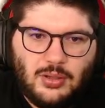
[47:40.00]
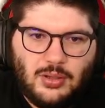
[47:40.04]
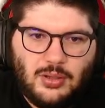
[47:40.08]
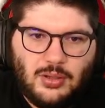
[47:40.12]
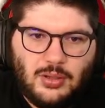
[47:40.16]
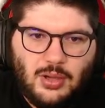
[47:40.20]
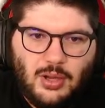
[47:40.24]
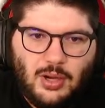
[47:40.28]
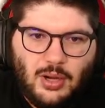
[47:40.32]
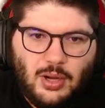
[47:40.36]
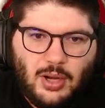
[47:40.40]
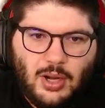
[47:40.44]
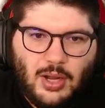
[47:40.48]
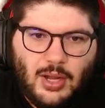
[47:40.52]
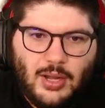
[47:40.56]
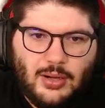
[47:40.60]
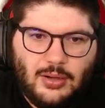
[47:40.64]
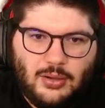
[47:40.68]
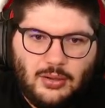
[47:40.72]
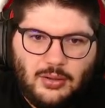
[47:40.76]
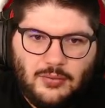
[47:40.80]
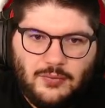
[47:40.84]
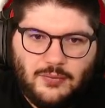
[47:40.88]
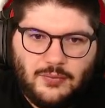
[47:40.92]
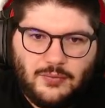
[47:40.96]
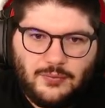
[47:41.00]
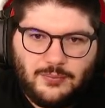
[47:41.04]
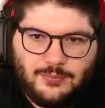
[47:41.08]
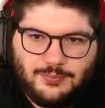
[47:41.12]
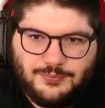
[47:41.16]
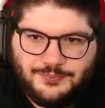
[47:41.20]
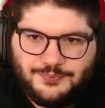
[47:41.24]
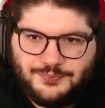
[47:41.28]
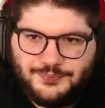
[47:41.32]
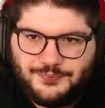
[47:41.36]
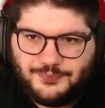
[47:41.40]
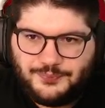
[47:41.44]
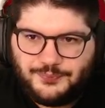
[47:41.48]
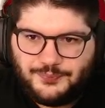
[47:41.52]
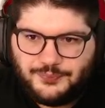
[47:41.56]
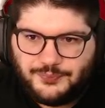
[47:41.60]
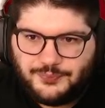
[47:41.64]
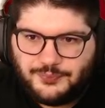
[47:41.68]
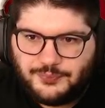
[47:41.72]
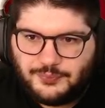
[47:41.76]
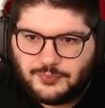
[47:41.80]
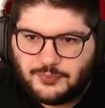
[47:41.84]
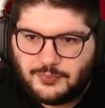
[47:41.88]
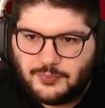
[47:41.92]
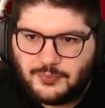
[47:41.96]
a lot of
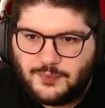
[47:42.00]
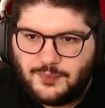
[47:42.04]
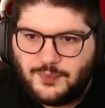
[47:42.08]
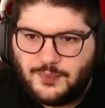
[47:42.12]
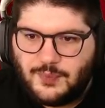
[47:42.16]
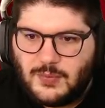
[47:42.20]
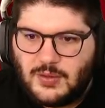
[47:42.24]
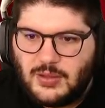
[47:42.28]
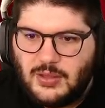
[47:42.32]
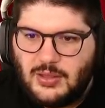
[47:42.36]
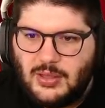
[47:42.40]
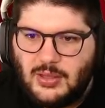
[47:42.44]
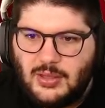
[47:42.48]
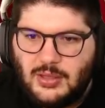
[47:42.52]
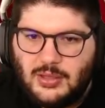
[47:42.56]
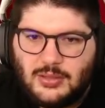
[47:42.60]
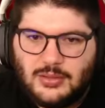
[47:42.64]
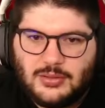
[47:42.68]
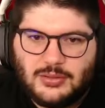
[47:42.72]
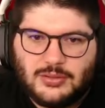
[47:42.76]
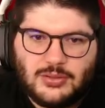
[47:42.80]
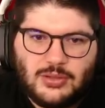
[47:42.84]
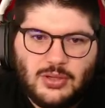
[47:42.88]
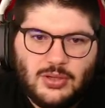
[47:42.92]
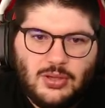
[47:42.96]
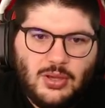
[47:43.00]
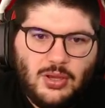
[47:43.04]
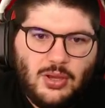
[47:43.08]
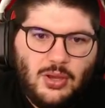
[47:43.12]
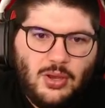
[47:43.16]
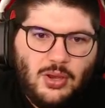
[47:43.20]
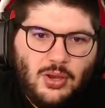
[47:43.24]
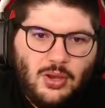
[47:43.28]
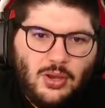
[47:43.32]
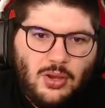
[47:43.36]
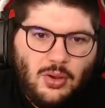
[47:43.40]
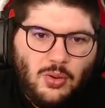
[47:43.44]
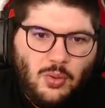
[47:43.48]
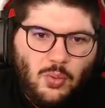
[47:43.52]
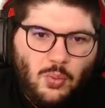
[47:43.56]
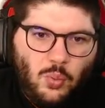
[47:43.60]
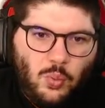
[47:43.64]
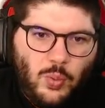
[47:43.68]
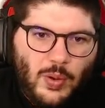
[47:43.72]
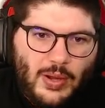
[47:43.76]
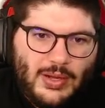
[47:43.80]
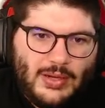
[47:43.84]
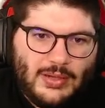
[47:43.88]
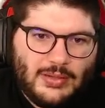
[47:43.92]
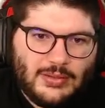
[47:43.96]
is
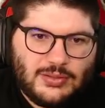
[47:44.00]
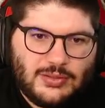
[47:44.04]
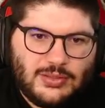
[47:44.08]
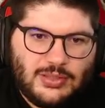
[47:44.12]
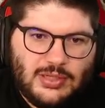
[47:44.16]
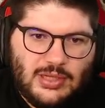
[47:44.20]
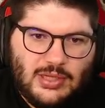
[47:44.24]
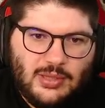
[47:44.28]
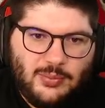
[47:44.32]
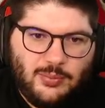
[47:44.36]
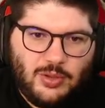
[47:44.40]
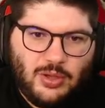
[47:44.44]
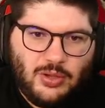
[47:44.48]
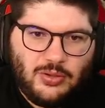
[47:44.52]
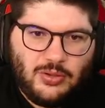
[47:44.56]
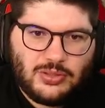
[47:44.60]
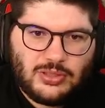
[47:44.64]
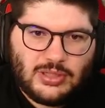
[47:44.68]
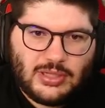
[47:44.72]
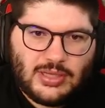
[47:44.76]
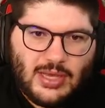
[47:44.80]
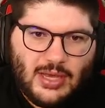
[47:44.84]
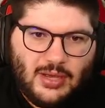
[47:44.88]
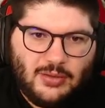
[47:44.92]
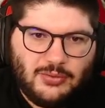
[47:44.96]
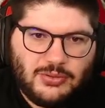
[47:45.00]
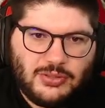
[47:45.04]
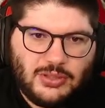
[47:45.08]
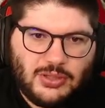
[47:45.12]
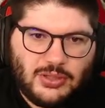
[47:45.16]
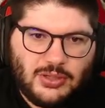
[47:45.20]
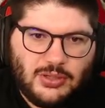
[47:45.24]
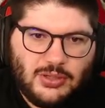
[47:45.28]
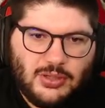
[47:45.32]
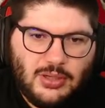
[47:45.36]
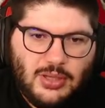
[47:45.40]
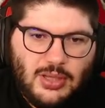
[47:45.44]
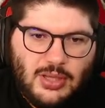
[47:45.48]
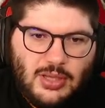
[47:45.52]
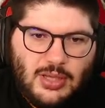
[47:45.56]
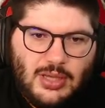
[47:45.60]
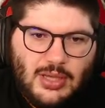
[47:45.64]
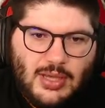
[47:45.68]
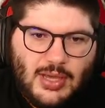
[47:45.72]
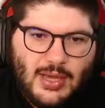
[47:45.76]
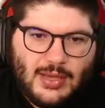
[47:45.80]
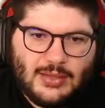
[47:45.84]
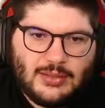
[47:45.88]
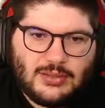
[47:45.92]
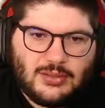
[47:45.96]
when his team goes to counter, he
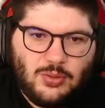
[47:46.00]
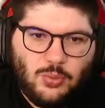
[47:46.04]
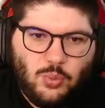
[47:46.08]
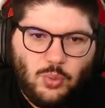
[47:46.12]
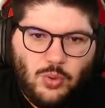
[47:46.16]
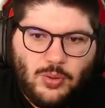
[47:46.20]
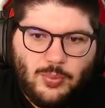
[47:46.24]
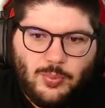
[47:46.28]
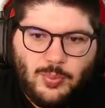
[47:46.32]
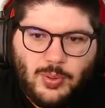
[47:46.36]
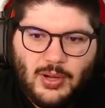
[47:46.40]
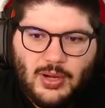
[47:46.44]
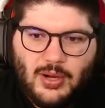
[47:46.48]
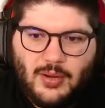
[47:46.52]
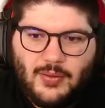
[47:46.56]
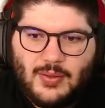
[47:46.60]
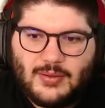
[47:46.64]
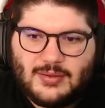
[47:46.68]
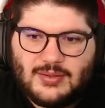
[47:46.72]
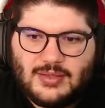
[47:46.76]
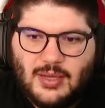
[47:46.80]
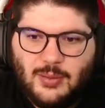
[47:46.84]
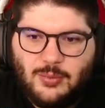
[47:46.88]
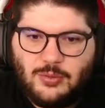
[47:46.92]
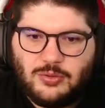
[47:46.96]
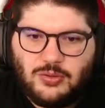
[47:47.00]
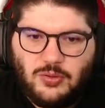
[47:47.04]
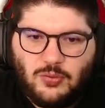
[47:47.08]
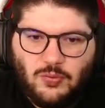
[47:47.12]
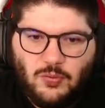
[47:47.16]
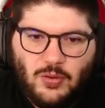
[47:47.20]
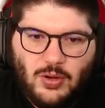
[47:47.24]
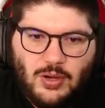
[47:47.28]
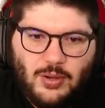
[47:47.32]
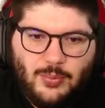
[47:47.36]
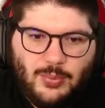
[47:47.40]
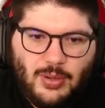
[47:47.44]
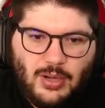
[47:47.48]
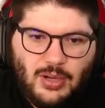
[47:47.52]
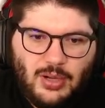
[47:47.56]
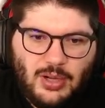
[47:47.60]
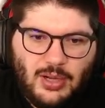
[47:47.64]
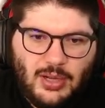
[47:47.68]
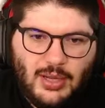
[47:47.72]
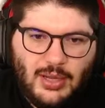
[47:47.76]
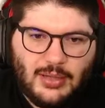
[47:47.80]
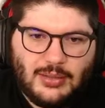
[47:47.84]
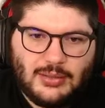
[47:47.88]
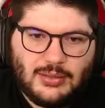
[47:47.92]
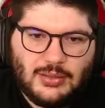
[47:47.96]
has the one player that's able to run in
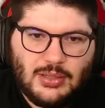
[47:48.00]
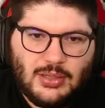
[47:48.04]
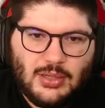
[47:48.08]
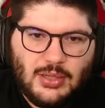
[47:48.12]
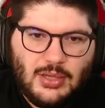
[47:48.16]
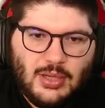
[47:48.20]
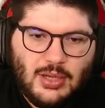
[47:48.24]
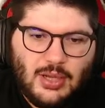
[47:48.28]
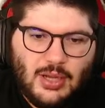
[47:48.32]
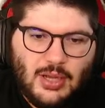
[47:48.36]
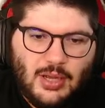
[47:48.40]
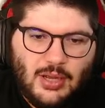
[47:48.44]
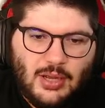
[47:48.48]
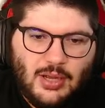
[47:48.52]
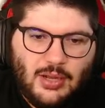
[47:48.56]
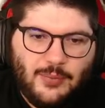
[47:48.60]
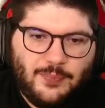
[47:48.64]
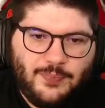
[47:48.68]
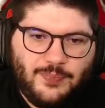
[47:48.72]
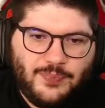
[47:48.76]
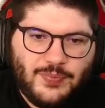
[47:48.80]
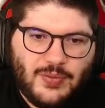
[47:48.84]
behind and